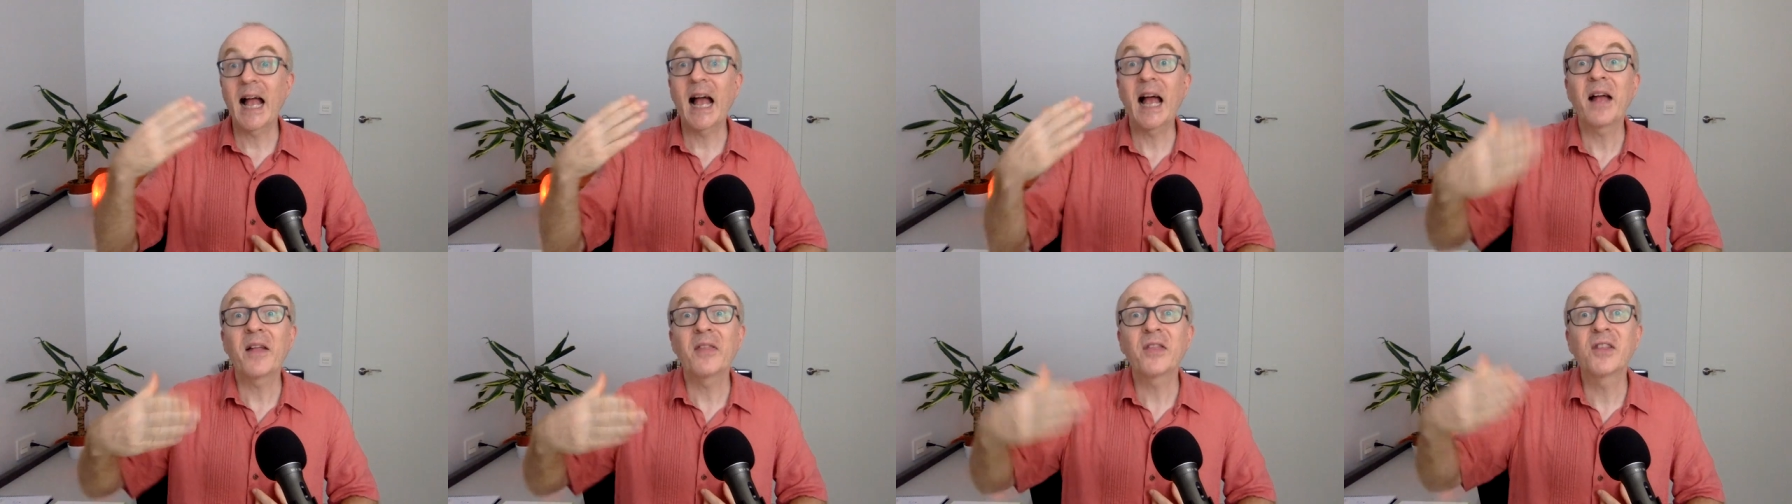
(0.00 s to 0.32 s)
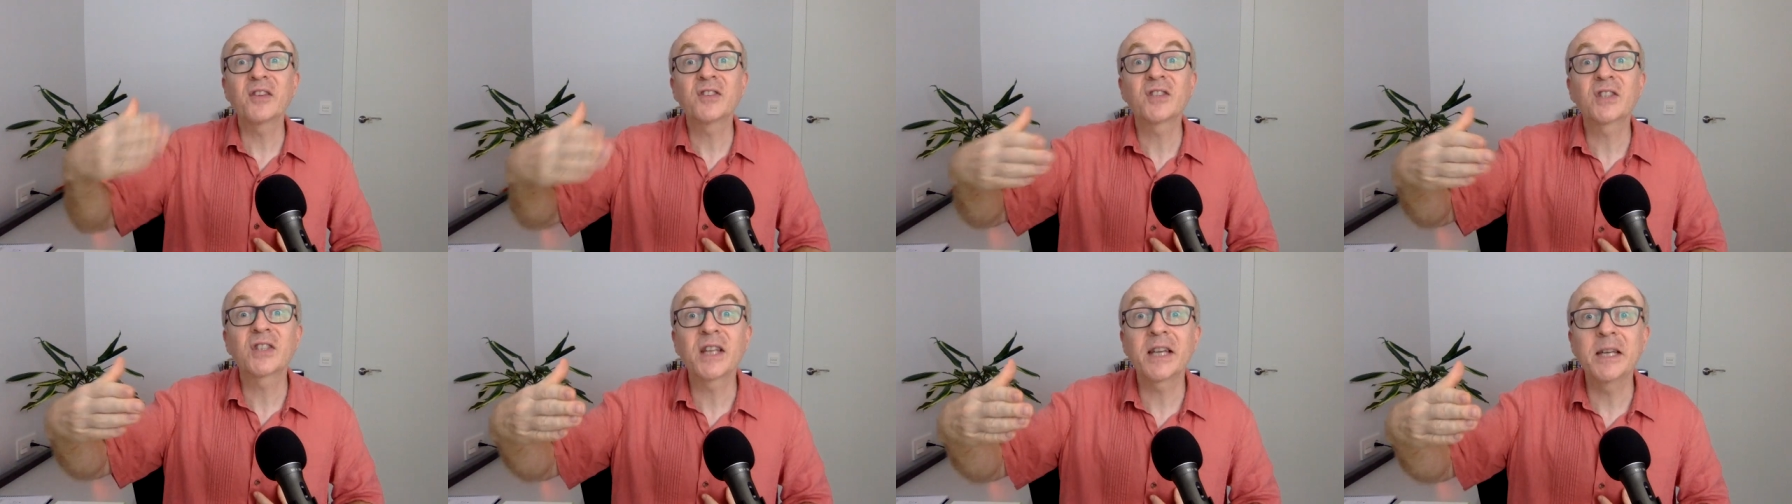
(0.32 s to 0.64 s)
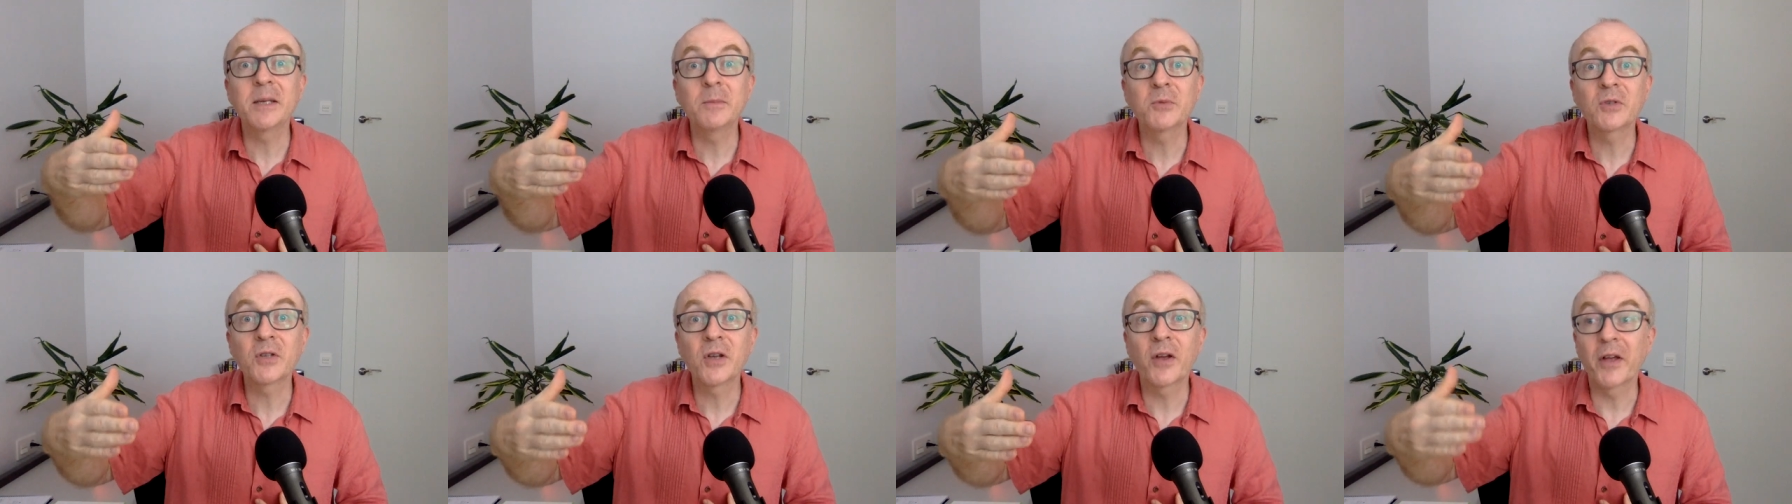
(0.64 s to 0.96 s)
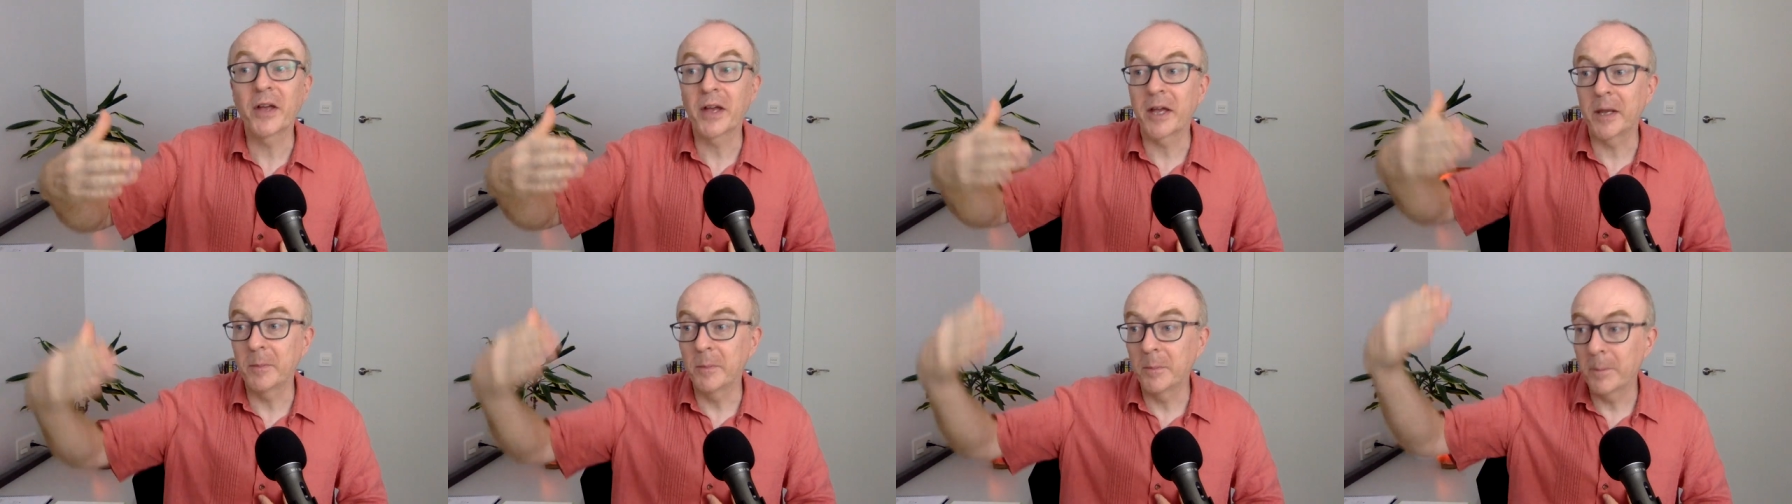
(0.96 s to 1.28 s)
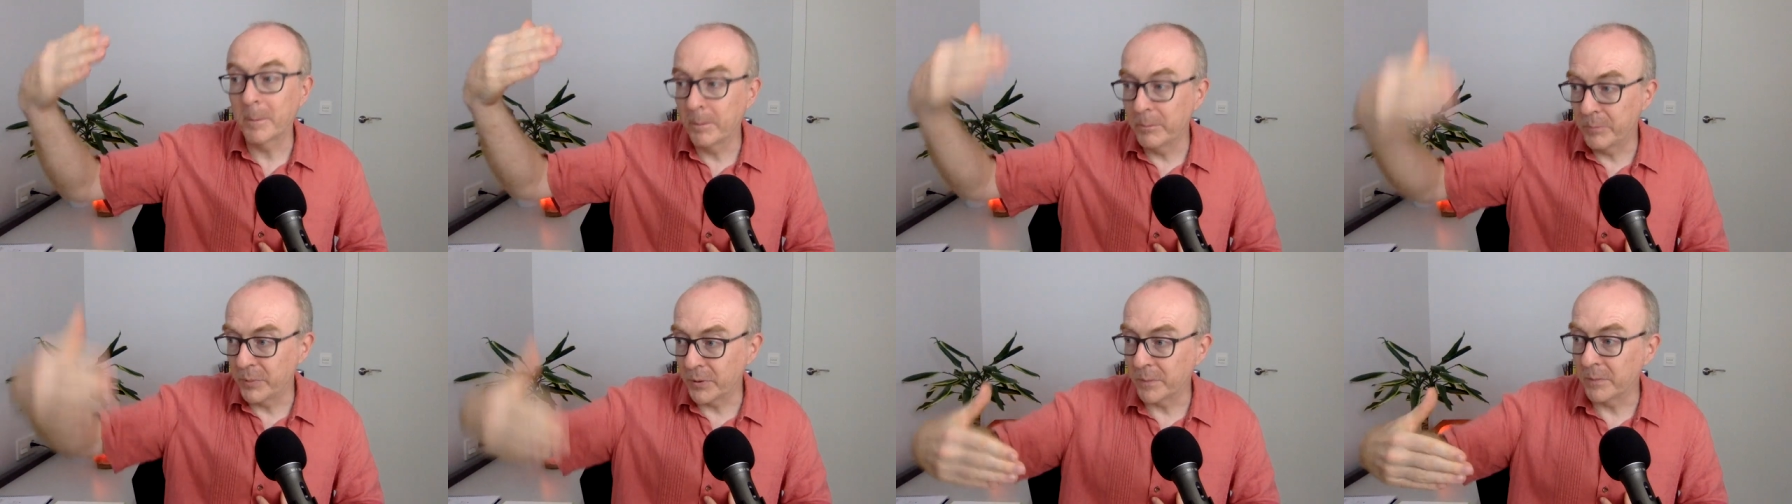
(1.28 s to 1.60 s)
at the same time,
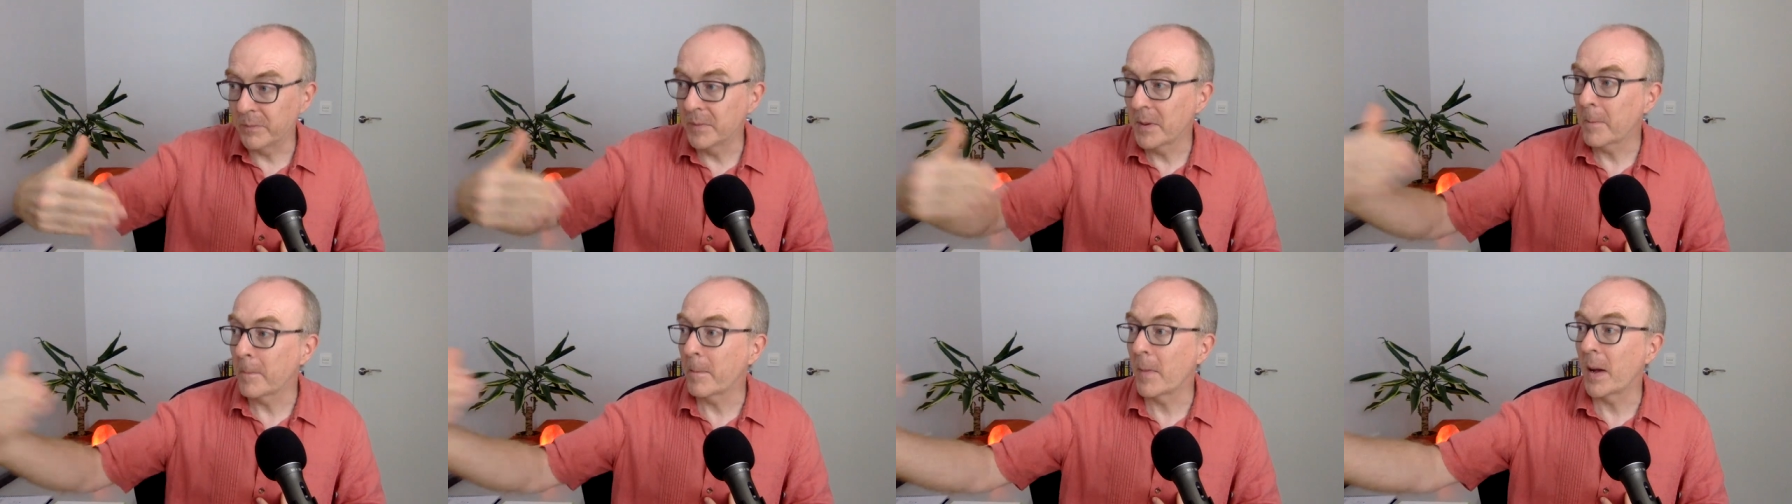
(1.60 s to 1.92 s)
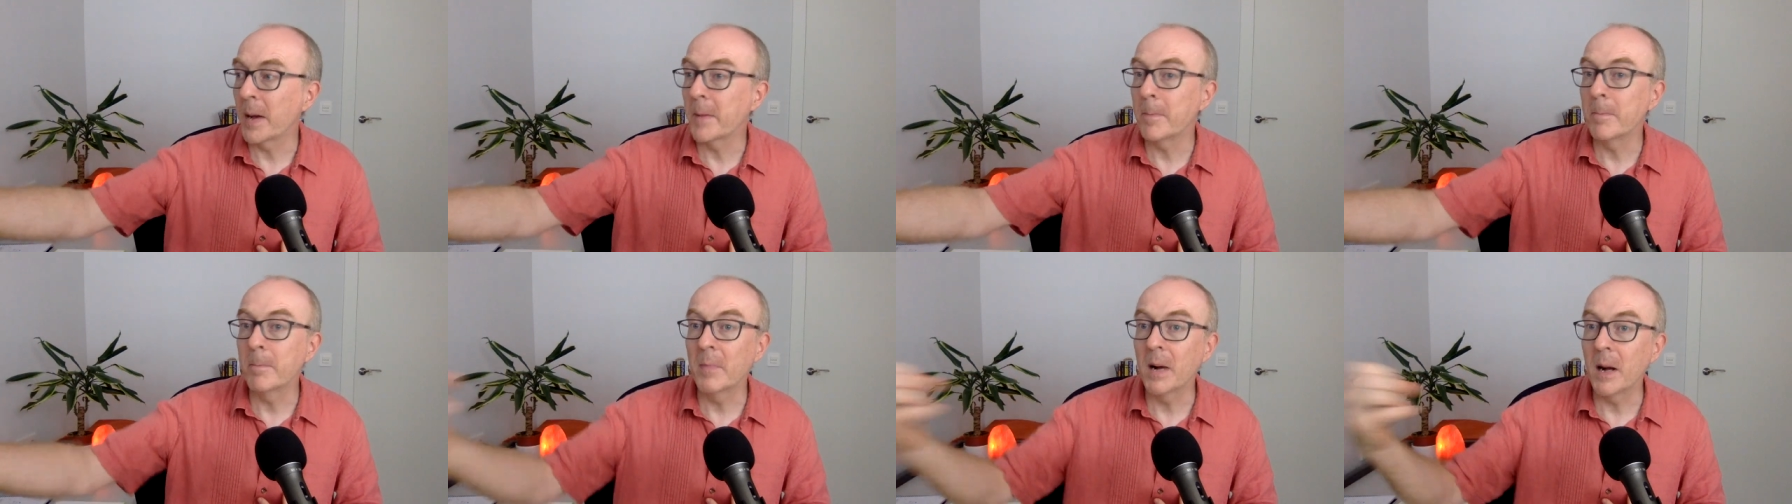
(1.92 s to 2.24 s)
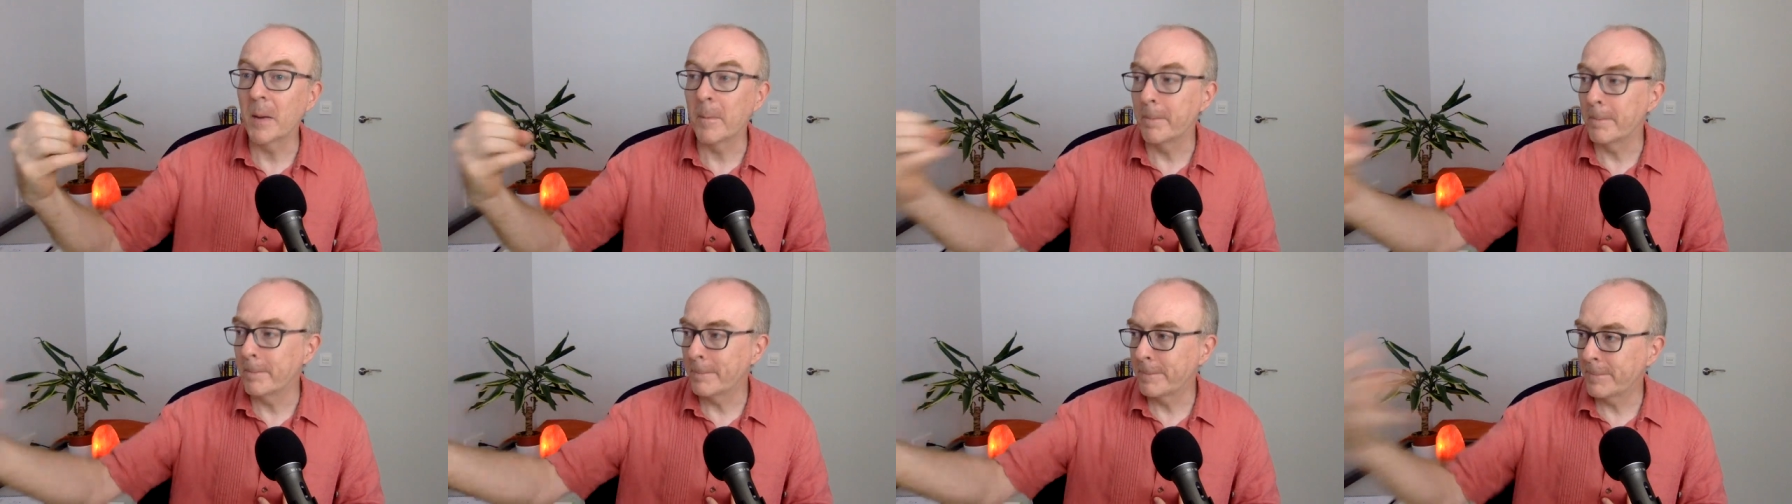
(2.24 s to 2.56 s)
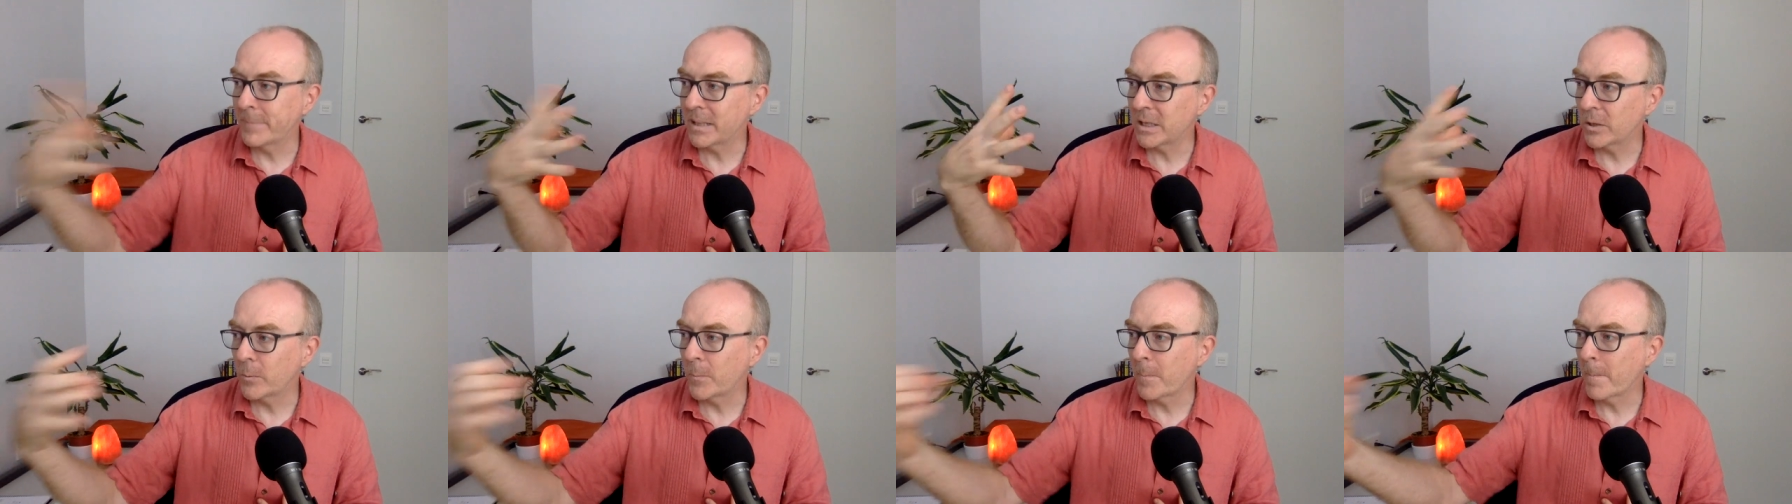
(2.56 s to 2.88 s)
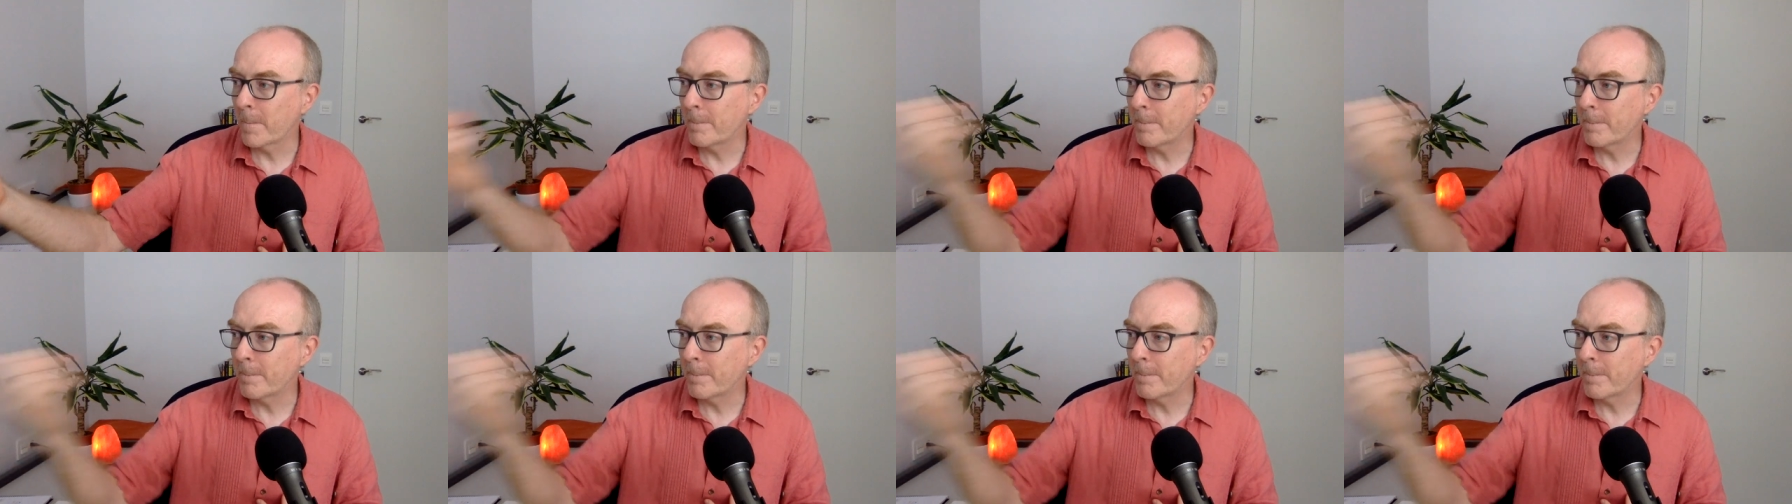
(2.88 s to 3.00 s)
boom, my mum pow,